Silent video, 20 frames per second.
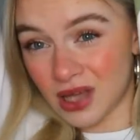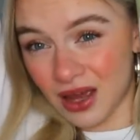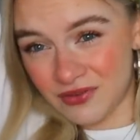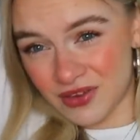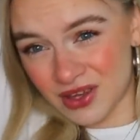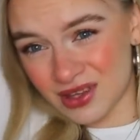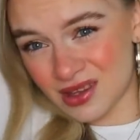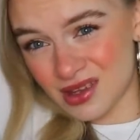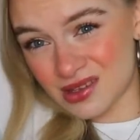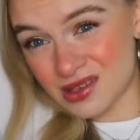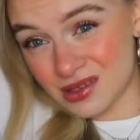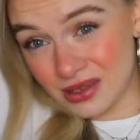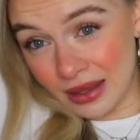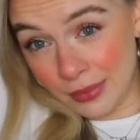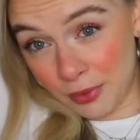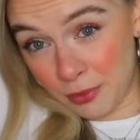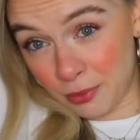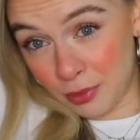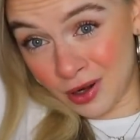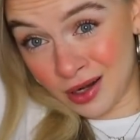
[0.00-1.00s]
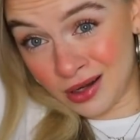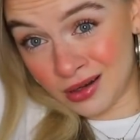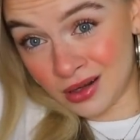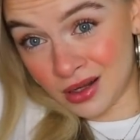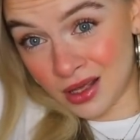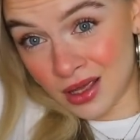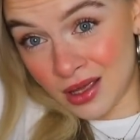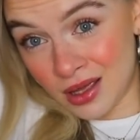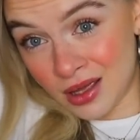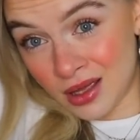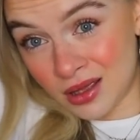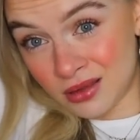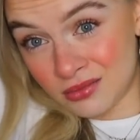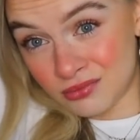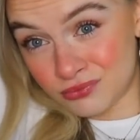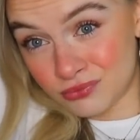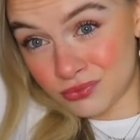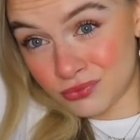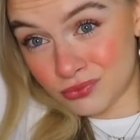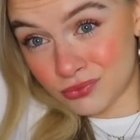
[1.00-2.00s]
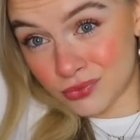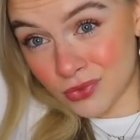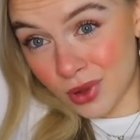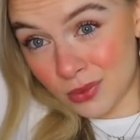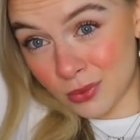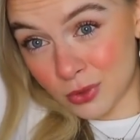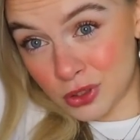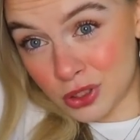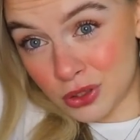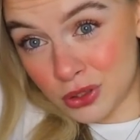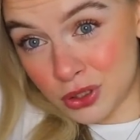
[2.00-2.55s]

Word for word: I think this is zebra print. I'm not too